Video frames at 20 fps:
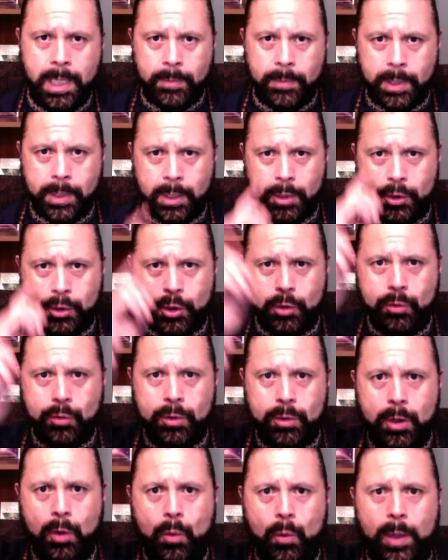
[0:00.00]
because you
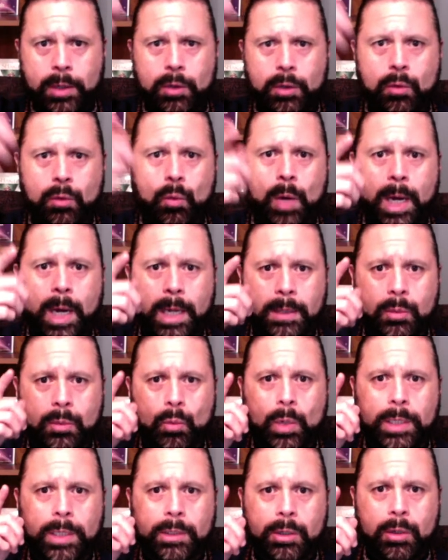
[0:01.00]
know what you want.
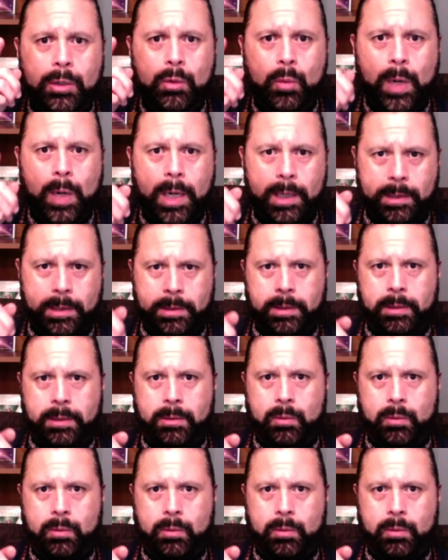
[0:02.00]
What do you want?